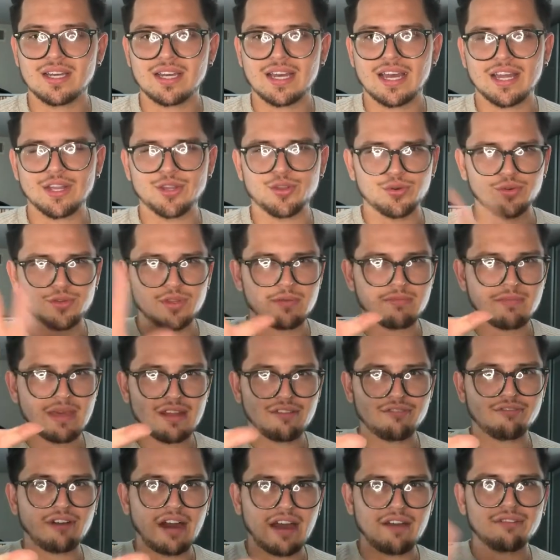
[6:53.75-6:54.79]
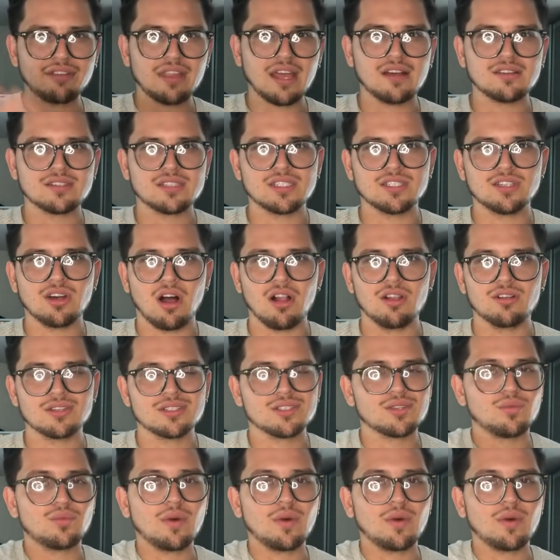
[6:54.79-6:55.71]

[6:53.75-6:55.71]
and you only made $5,000.